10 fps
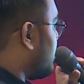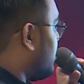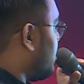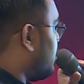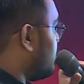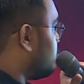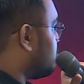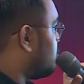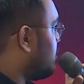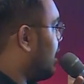
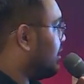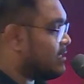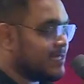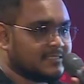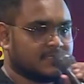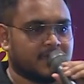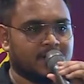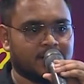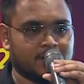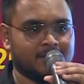I think that's the
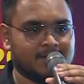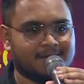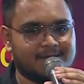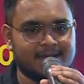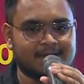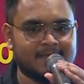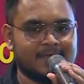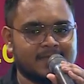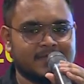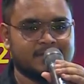hero, right?
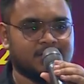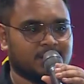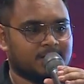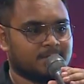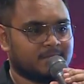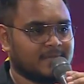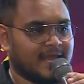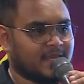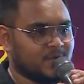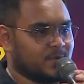So
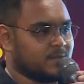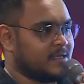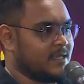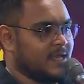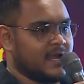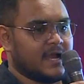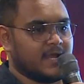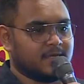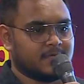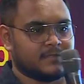thank you,
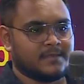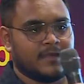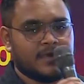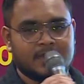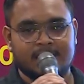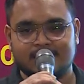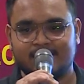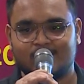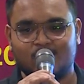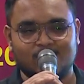and here's
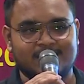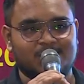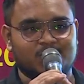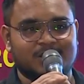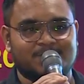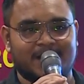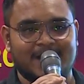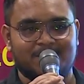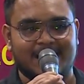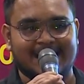the closing notes
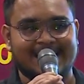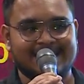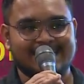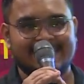by Mike.